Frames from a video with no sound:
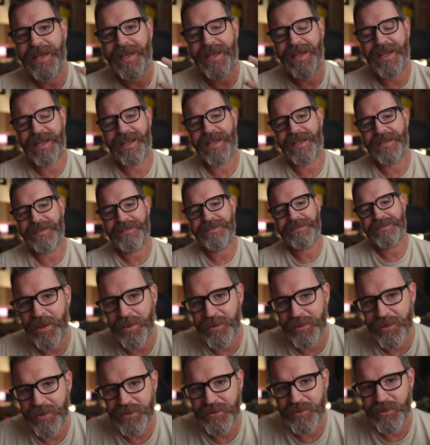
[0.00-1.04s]
and
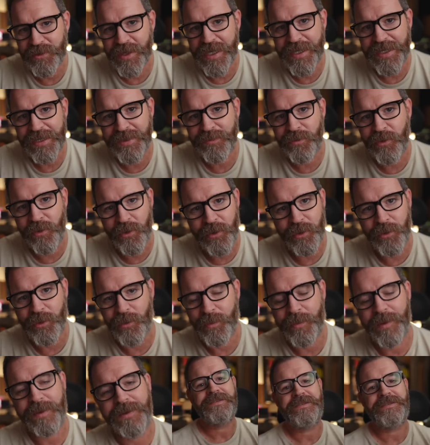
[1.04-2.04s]
the dreaded room.